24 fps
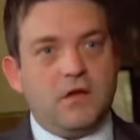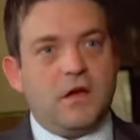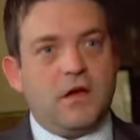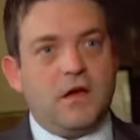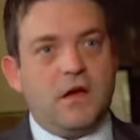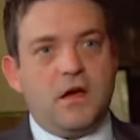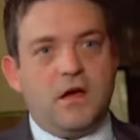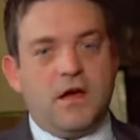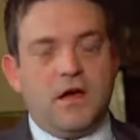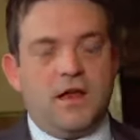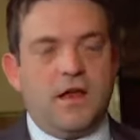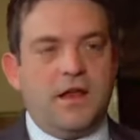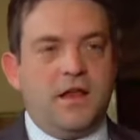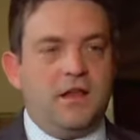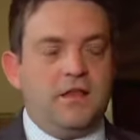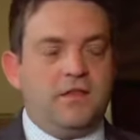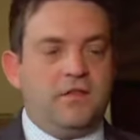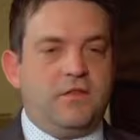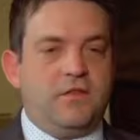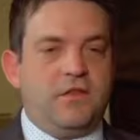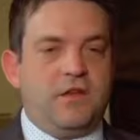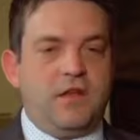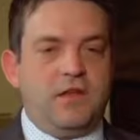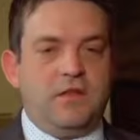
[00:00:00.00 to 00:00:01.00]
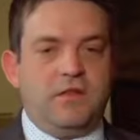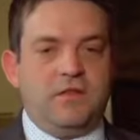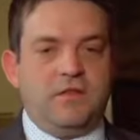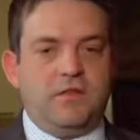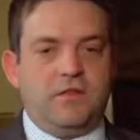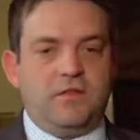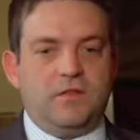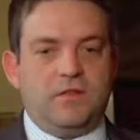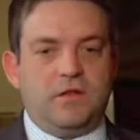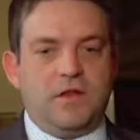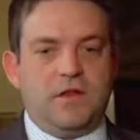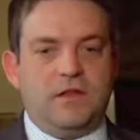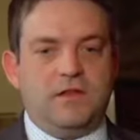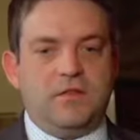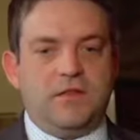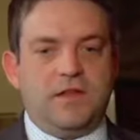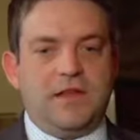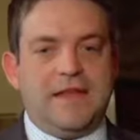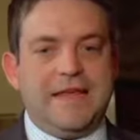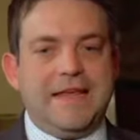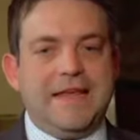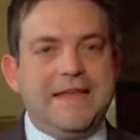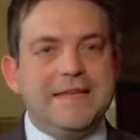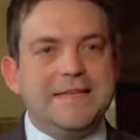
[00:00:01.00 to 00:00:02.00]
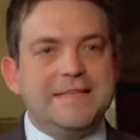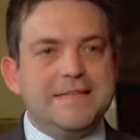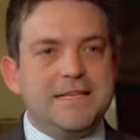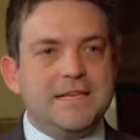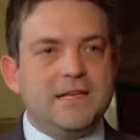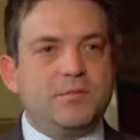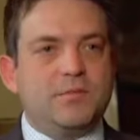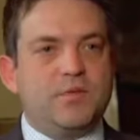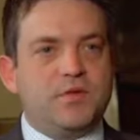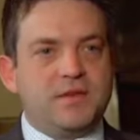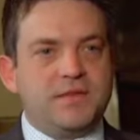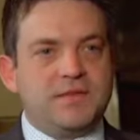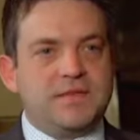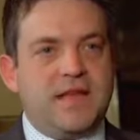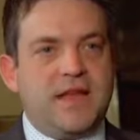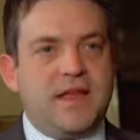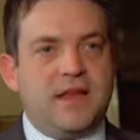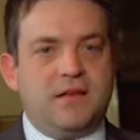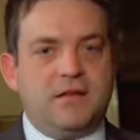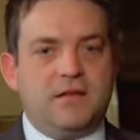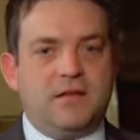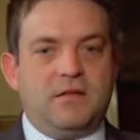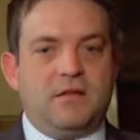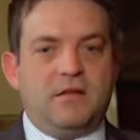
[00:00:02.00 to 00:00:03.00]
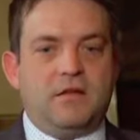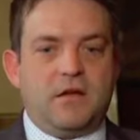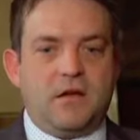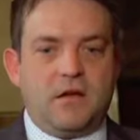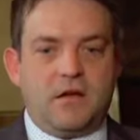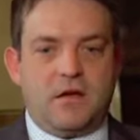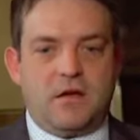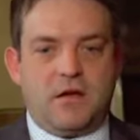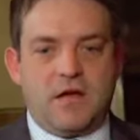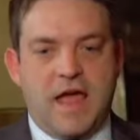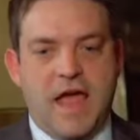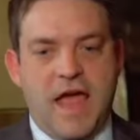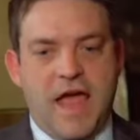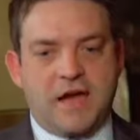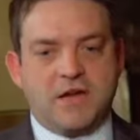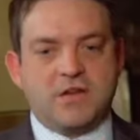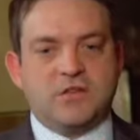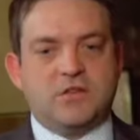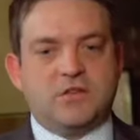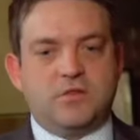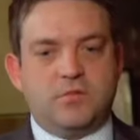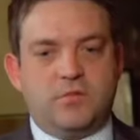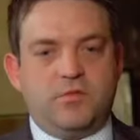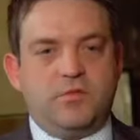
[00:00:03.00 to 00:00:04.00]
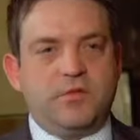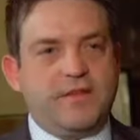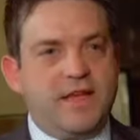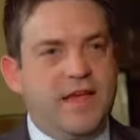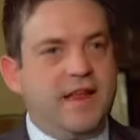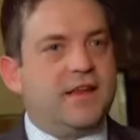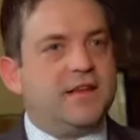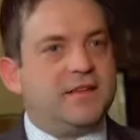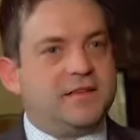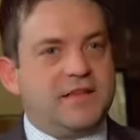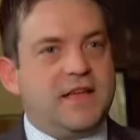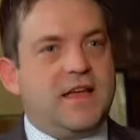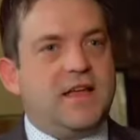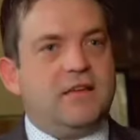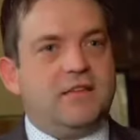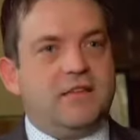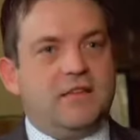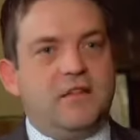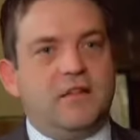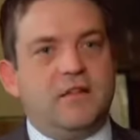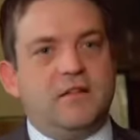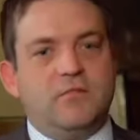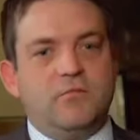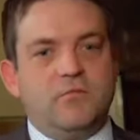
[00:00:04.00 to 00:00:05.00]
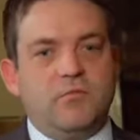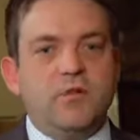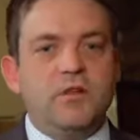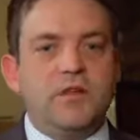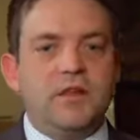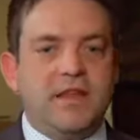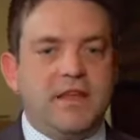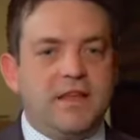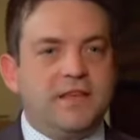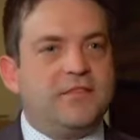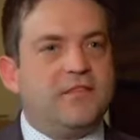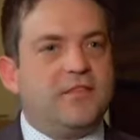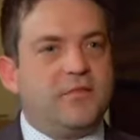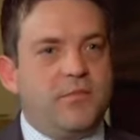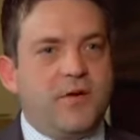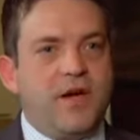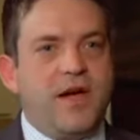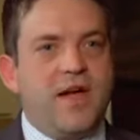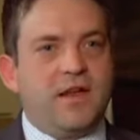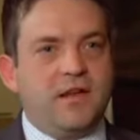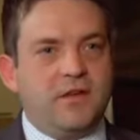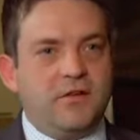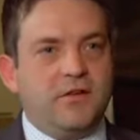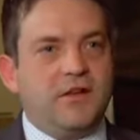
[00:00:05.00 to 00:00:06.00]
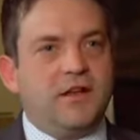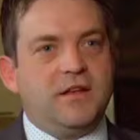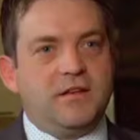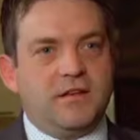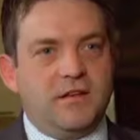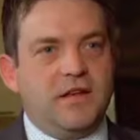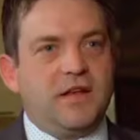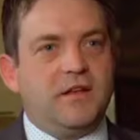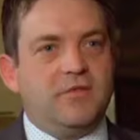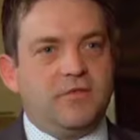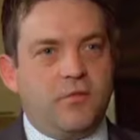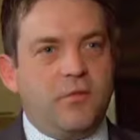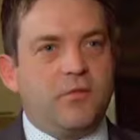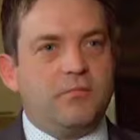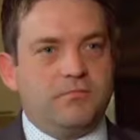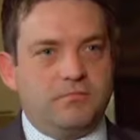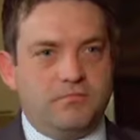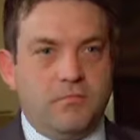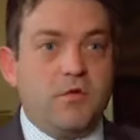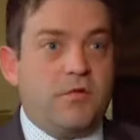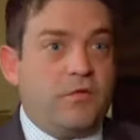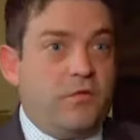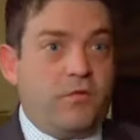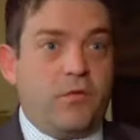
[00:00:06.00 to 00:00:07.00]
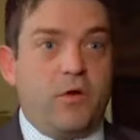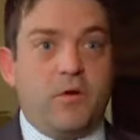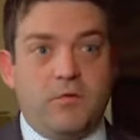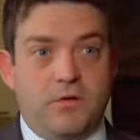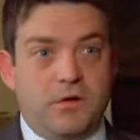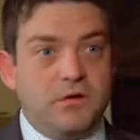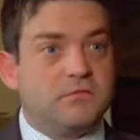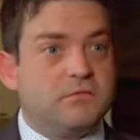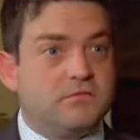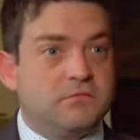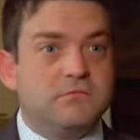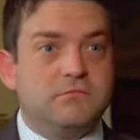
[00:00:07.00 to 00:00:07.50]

and it's an easy-to-present, actionable data set that really gets the buy-in you need to get moving forward.